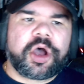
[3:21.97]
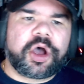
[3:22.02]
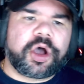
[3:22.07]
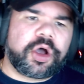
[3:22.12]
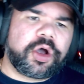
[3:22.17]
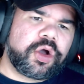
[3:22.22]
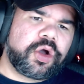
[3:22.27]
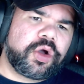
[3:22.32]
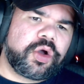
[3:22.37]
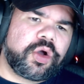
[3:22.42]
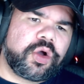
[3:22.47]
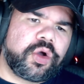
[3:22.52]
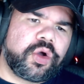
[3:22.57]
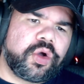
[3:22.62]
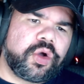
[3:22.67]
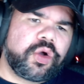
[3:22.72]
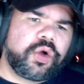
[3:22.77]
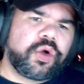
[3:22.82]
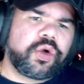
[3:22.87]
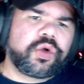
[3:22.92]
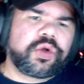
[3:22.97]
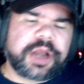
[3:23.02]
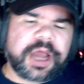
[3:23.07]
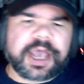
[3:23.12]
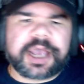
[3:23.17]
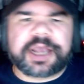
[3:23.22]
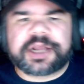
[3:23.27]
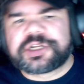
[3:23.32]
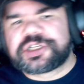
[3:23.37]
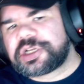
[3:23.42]
Oh,
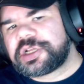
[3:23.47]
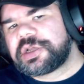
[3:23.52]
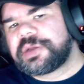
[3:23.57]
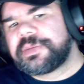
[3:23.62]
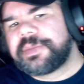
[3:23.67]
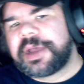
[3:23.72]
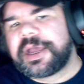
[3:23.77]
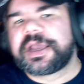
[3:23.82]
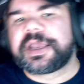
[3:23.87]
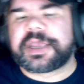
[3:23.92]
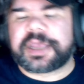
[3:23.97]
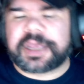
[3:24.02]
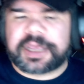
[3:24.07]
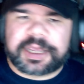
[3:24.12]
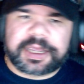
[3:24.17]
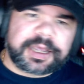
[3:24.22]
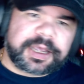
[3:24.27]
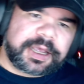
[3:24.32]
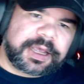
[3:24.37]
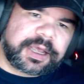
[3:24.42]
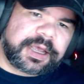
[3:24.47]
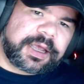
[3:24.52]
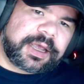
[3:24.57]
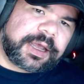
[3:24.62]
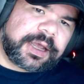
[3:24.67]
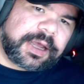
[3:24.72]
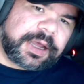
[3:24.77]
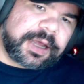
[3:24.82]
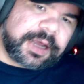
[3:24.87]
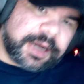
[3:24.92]
Nigel
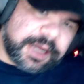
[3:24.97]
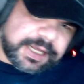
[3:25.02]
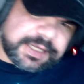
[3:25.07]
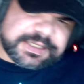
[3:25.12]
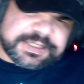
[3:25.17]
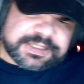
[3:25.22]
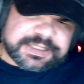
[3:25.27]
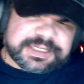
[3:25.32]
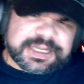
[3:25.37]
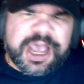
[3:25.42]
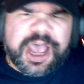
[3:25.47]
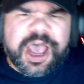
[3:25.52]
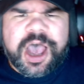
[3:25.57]
McGuinness.